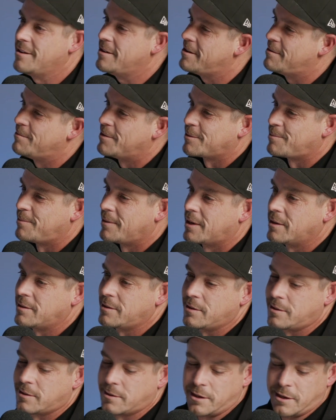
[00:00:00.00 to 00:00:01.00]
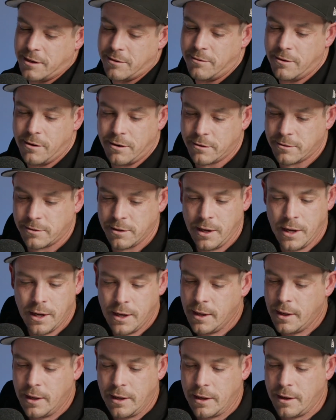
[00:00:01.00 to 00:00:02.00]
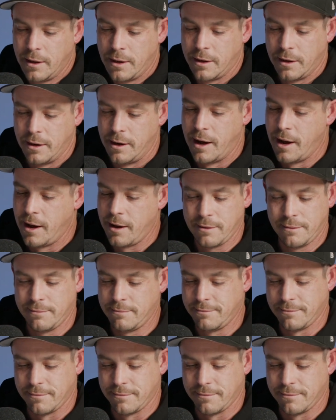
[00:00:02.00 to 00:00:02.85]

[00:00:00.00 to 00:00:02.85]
Oh, it must be because he's slinging rocks. That's what I no, thought.